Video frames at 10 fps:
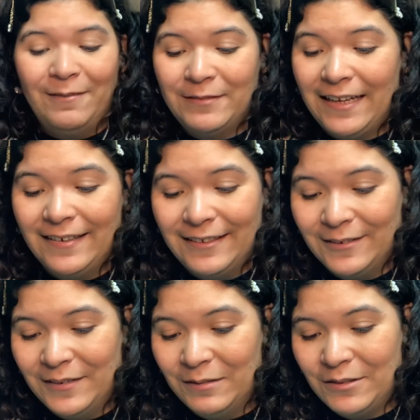telling
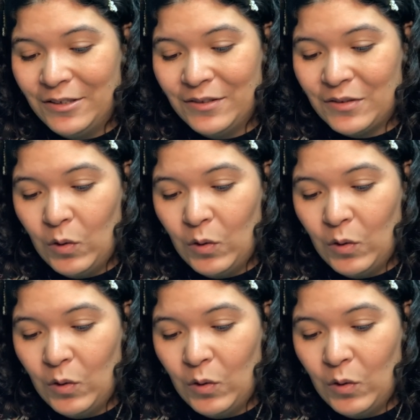you, it was just